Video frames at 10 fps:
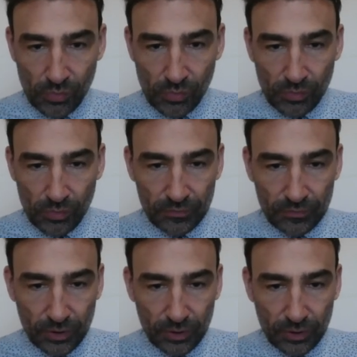Okay,
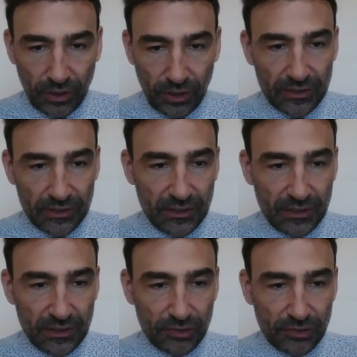let's see if it
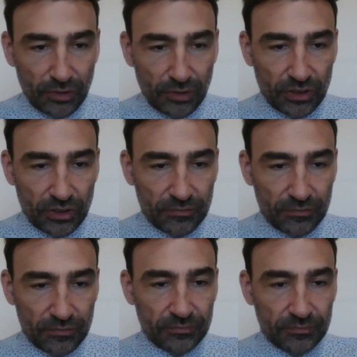works.
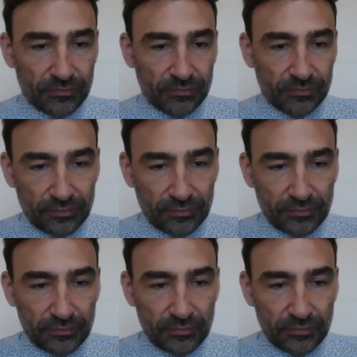It
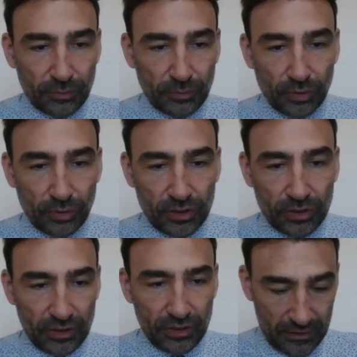works, let's see,
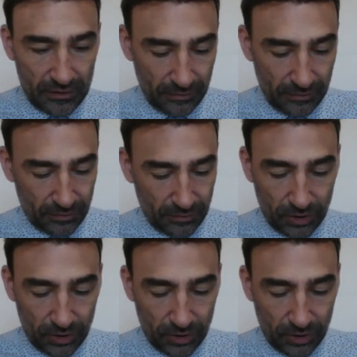GDP.